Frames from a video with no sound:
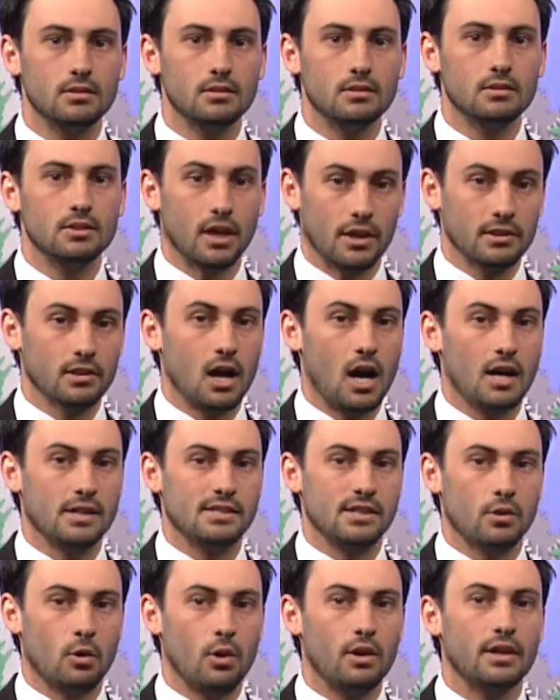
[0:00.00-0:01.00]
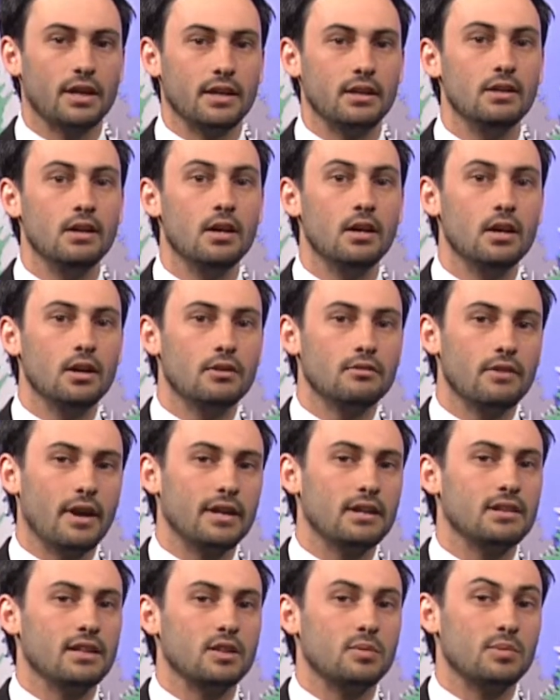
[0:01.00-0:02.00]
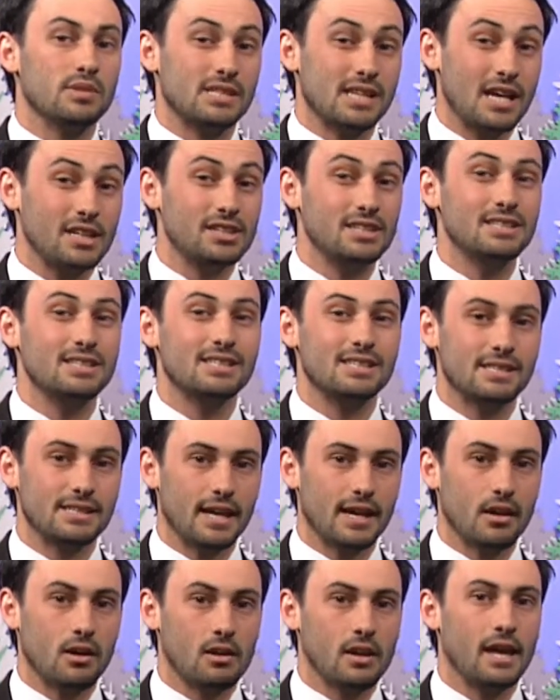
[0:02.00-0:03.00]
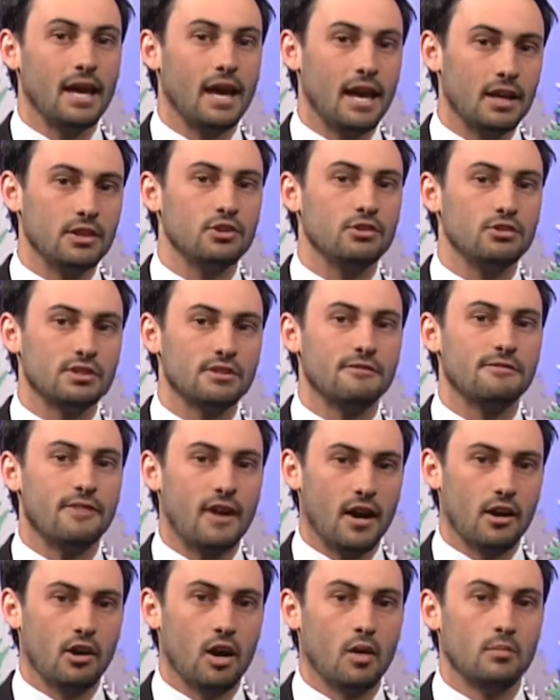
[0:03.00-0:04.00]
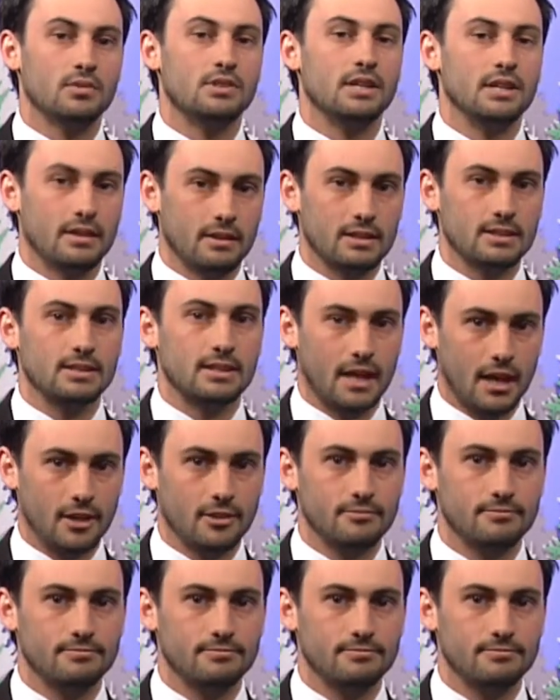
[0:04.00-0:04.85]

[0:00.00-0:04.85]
Gun laws in Oregon regulate the possession, sale, and use of firearms in the state."